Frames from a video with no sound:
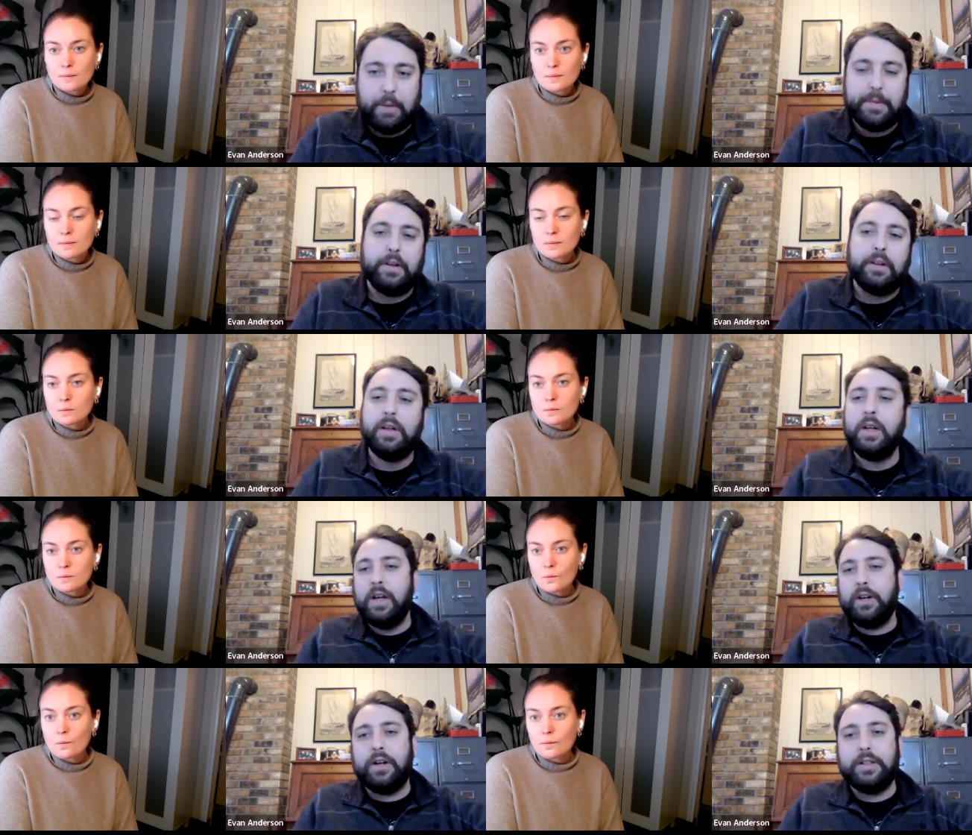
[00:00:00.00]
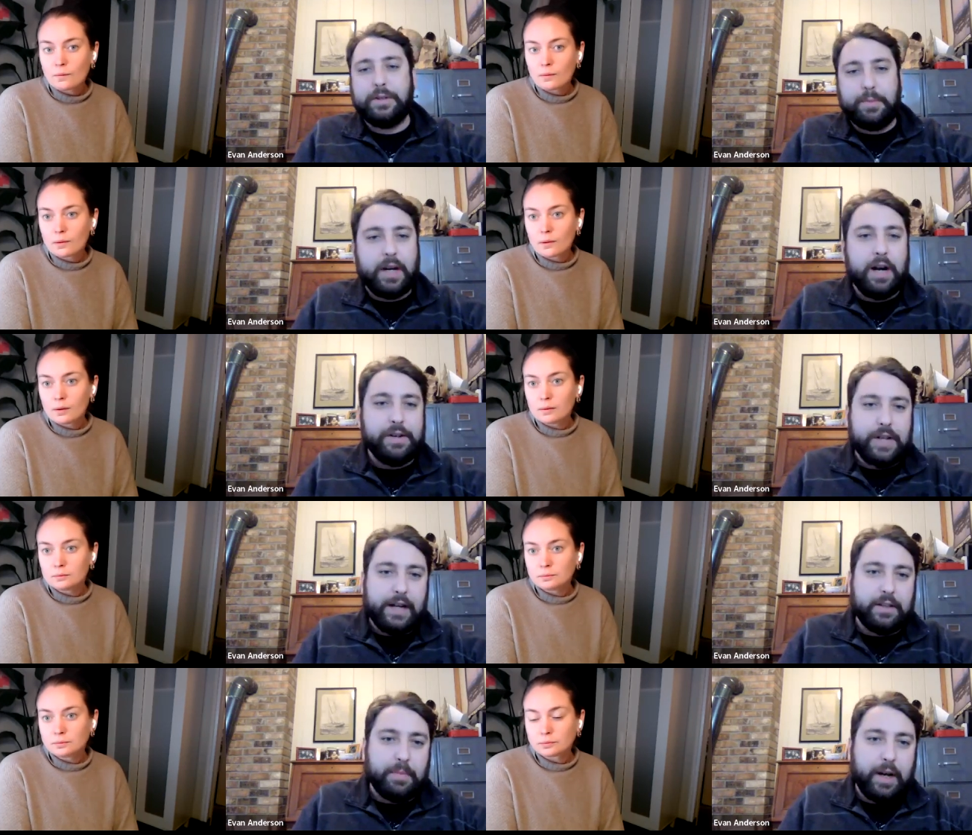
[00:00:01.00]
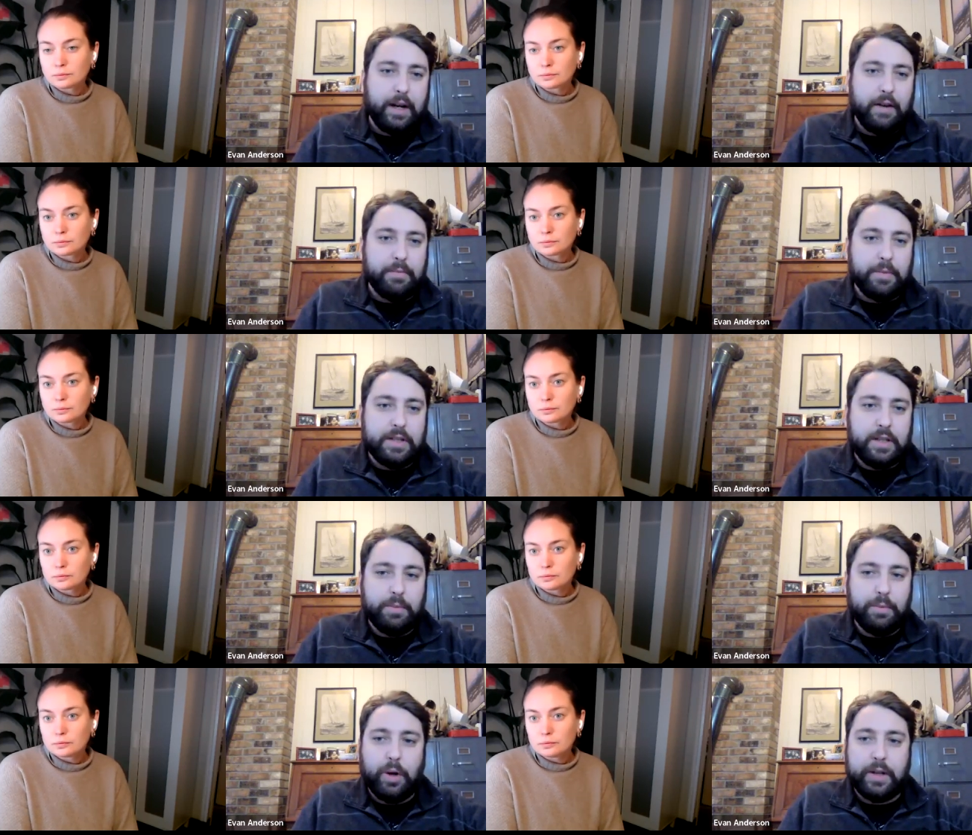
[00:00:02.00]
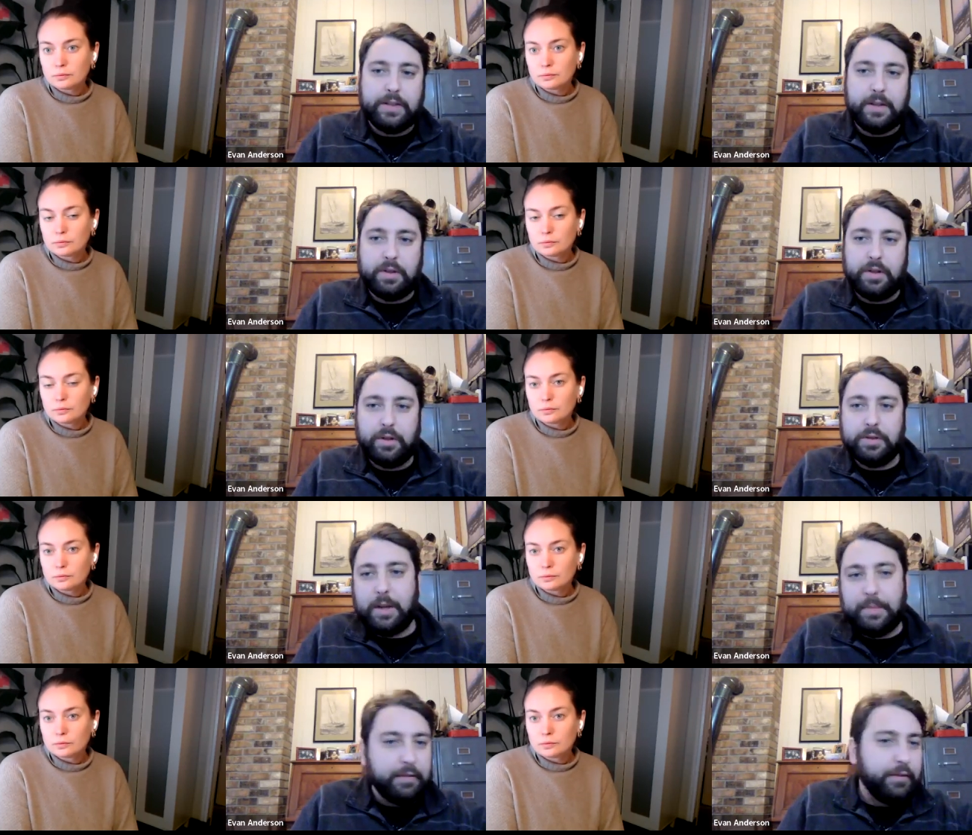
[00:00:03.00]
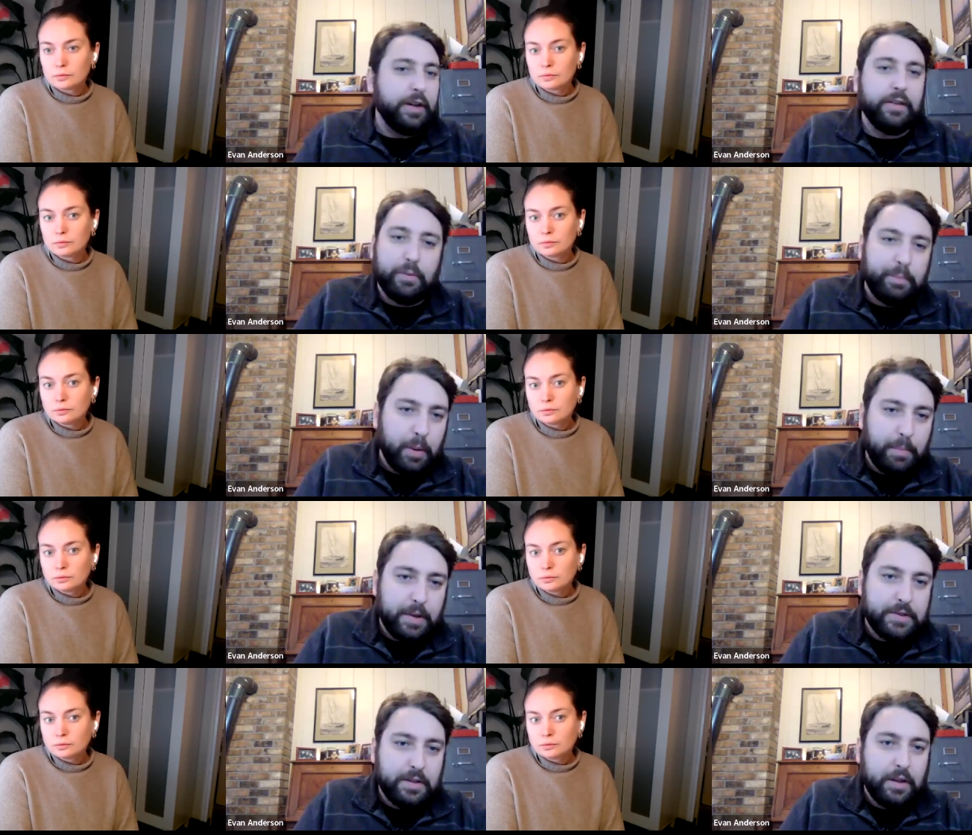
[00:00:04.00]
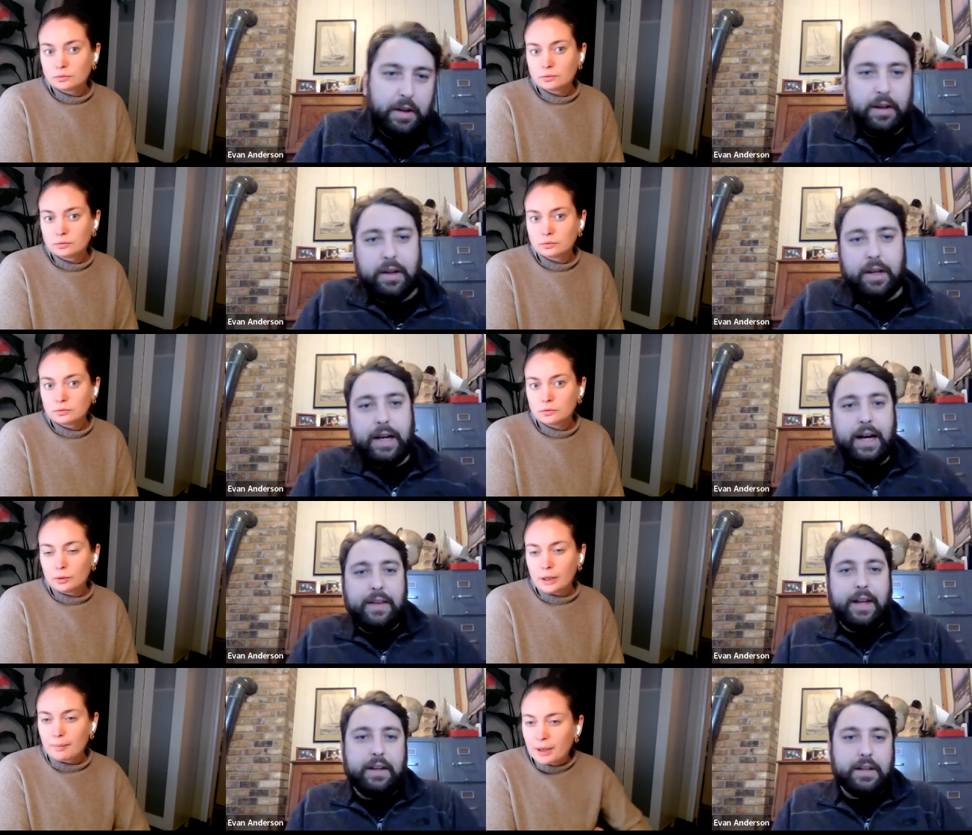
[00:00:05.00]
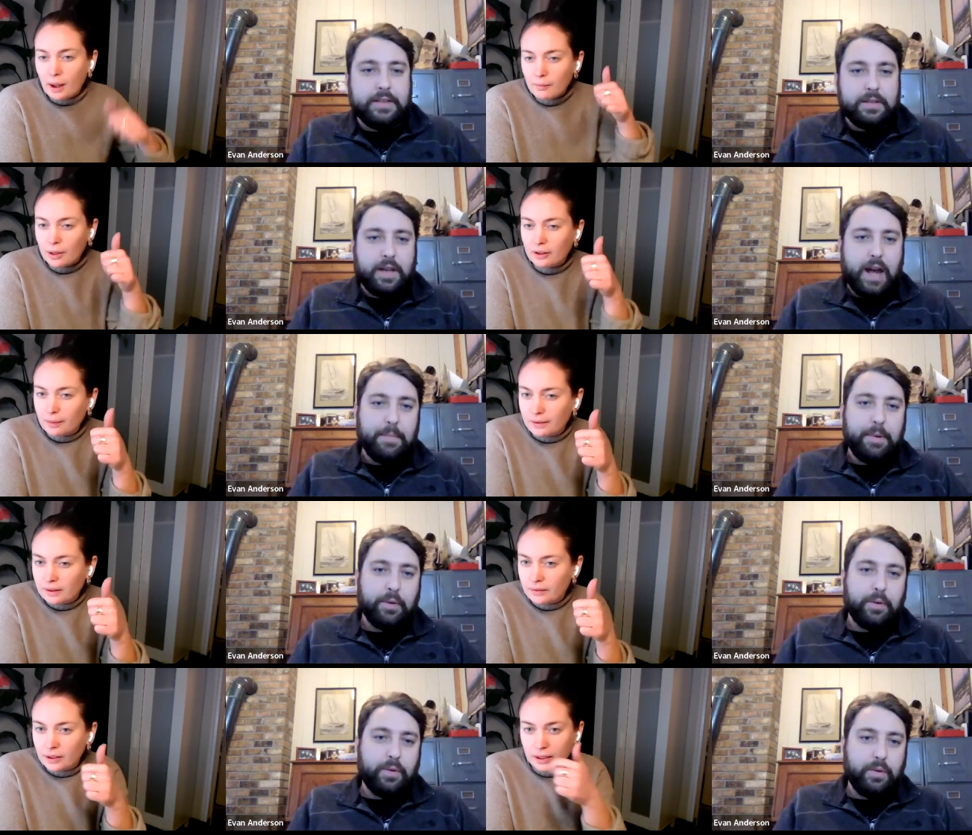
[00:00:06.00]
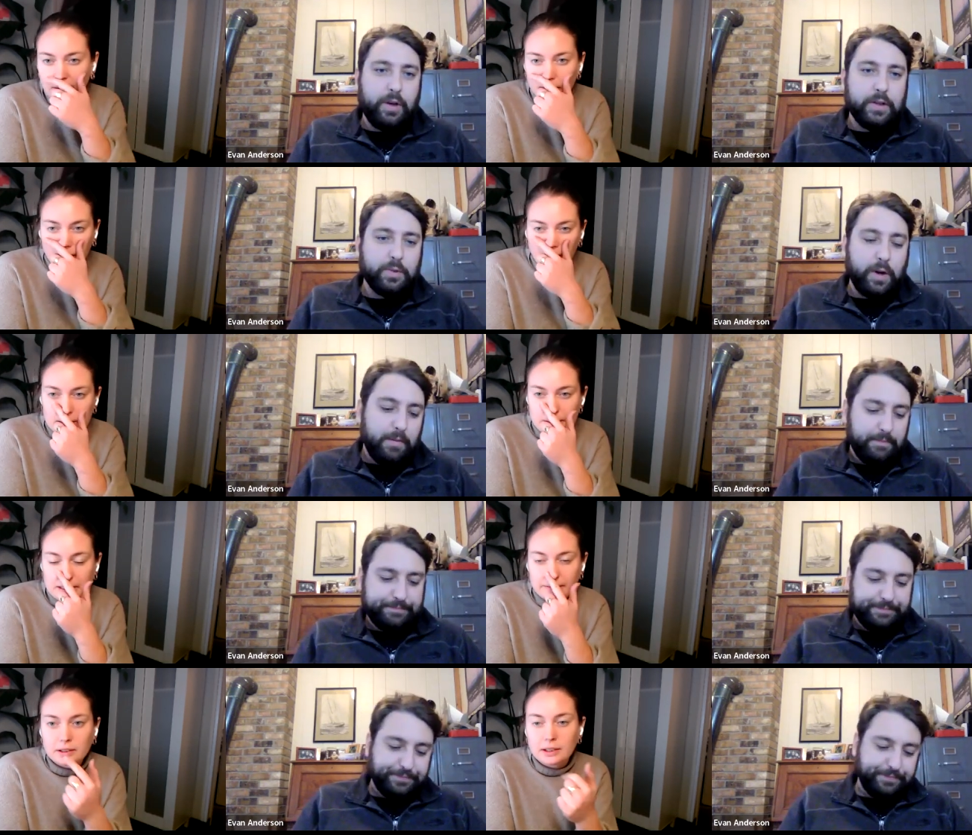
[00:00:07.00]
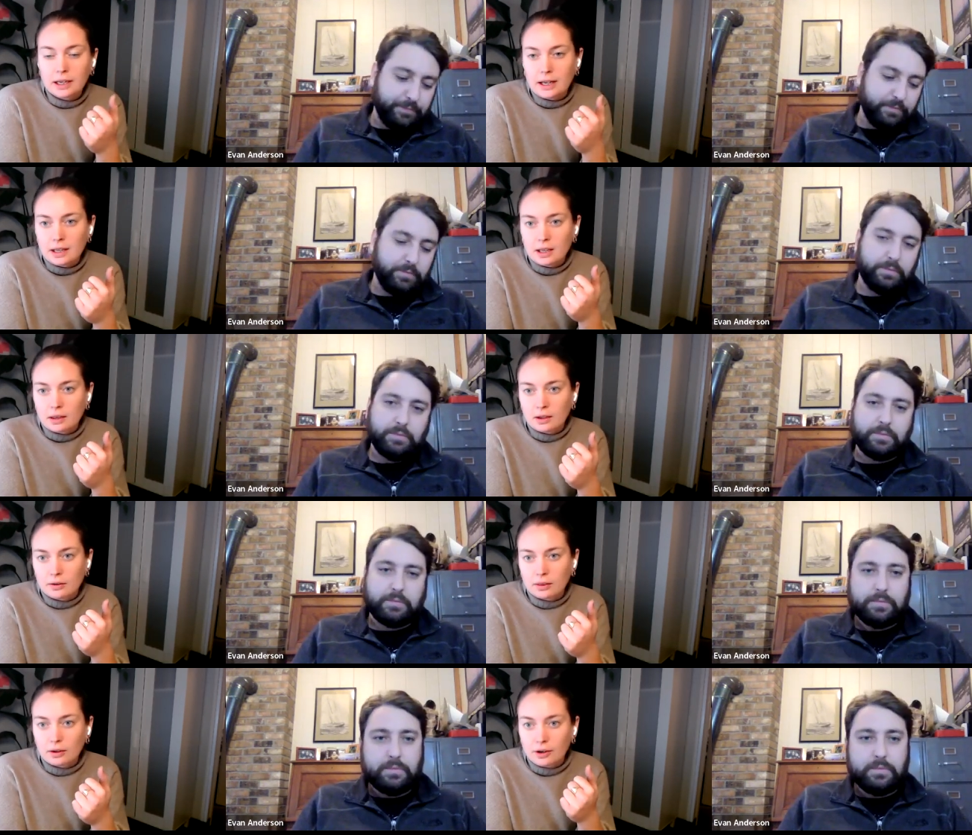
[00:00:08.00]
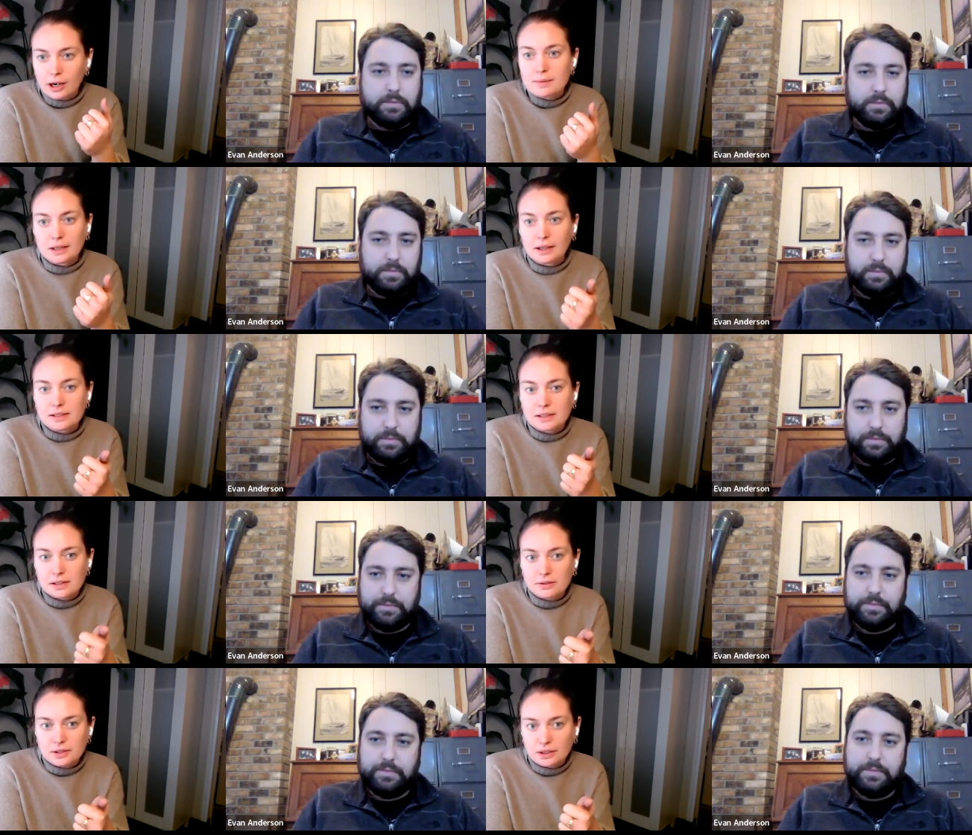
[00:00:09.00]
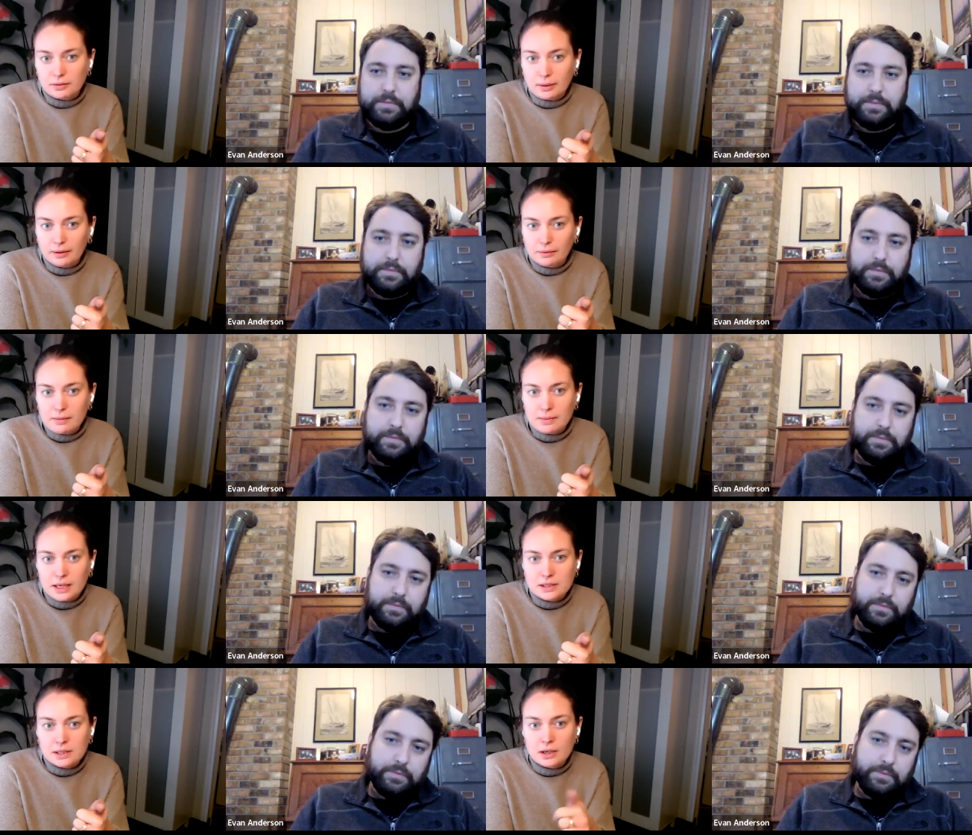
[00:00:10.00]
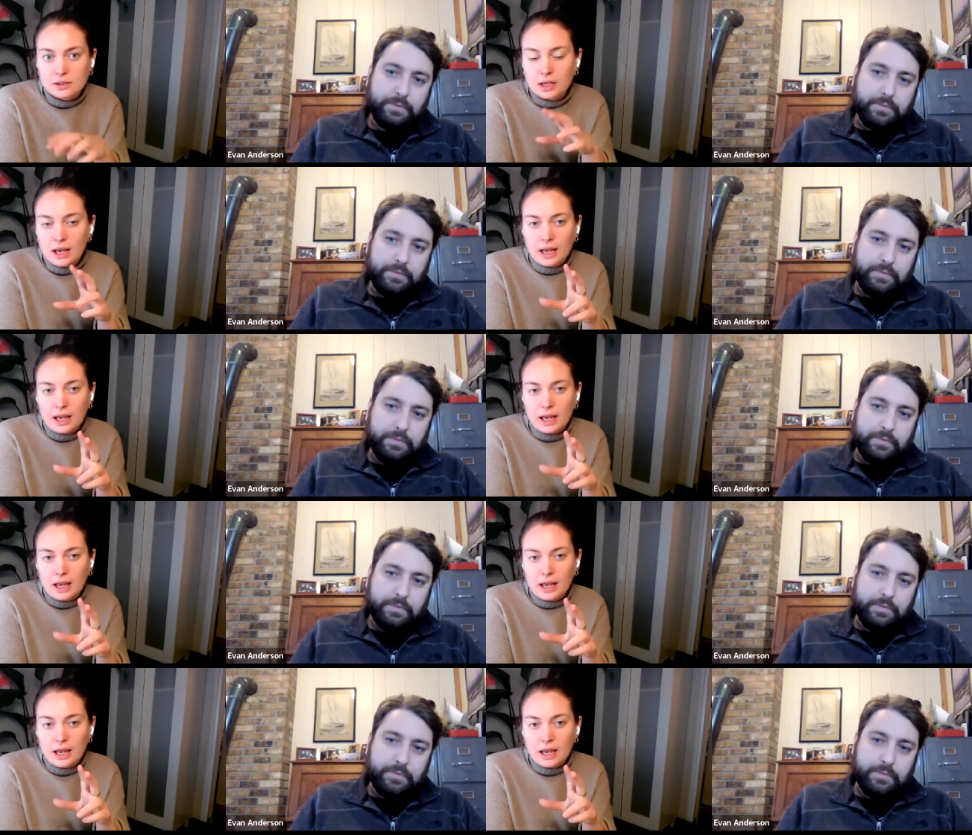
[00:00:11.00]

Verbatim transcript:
Speaker 1: cyber criminal could also be contracted by a government team who wants them to do something for a different purpose.
Speaker 2: Right, but specifically, I think the crime syndicates is interesting to me, right? Because there's,